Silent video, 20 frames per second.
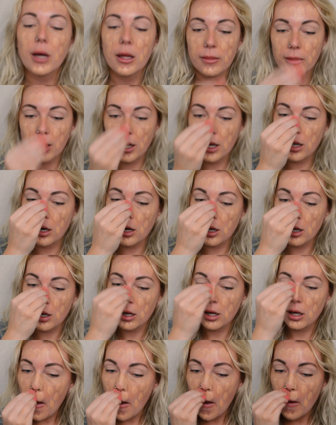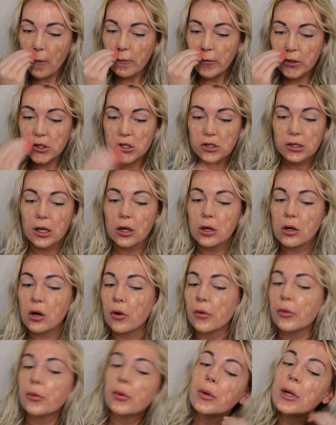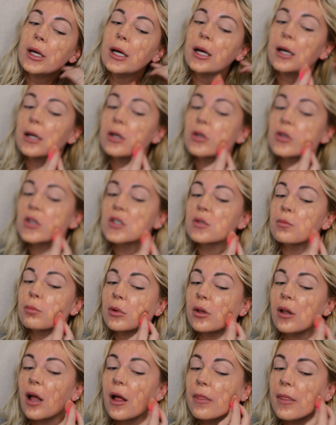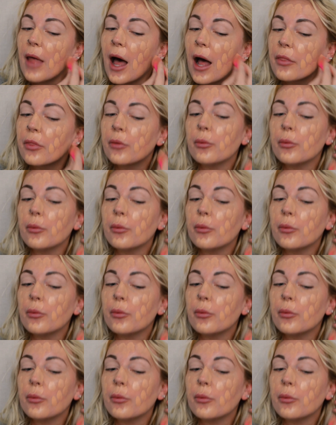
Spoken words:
and then eventually I'll go through here and just blend that